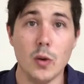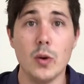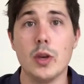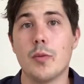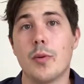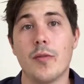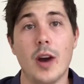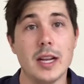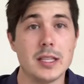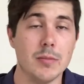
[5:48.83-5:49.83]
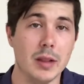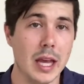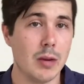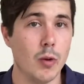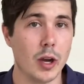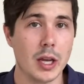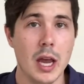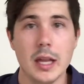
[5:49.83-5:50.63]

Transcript: or you would provide some legwork